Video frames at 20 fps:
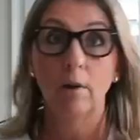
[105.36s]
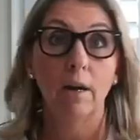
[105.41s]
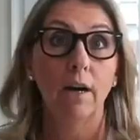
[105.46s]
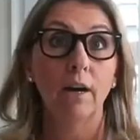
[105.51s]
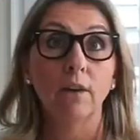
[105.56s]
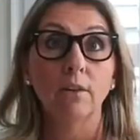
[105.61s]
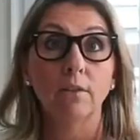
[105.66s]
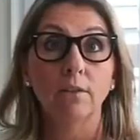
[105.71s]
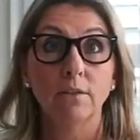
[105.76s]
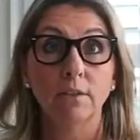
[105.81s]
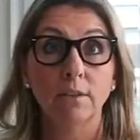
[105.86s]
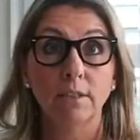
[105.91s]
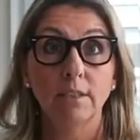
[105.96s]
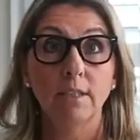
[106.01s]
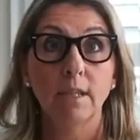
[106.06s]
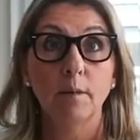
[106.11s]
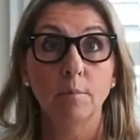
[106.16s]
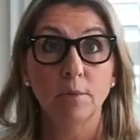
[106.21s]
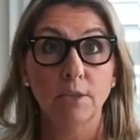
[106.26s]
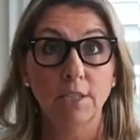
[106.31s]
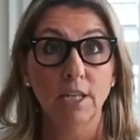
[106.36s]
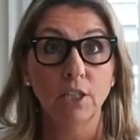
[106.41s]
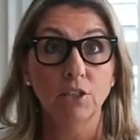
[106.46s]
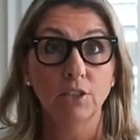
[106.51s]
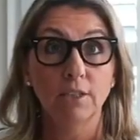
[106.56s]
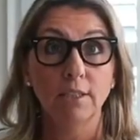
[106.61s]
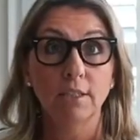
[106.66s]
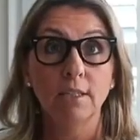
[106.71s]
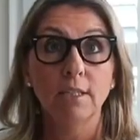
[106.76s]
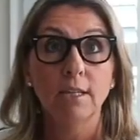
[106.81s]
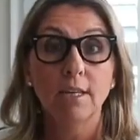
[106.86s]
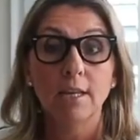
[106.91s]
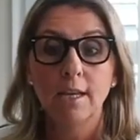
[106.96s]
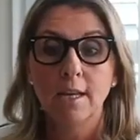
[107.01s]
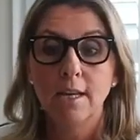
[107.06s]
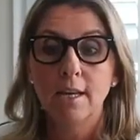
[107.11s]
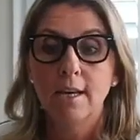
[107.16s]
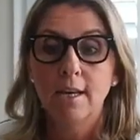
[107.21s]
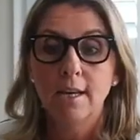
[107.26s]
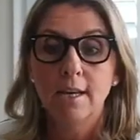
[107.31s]
Wow, see that protection?
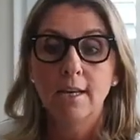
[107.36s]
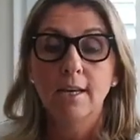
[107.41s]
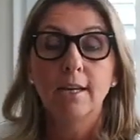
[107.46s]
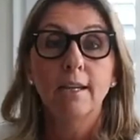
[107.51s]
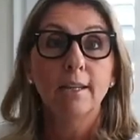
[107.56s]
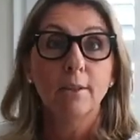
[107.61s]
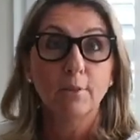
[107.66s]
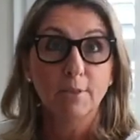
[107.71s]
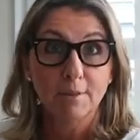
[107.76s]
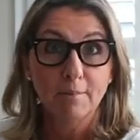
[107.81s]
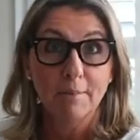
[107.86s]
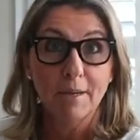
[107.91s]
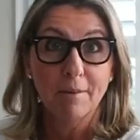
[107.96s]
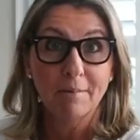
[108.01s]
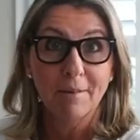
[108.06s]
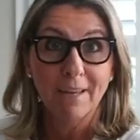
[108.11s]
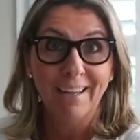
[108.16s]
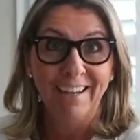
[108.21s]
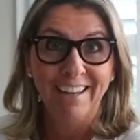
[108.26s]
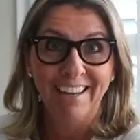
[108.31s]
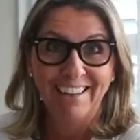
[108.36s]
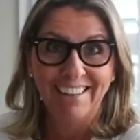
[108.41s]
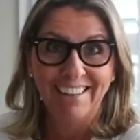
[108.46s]
That was a mailman.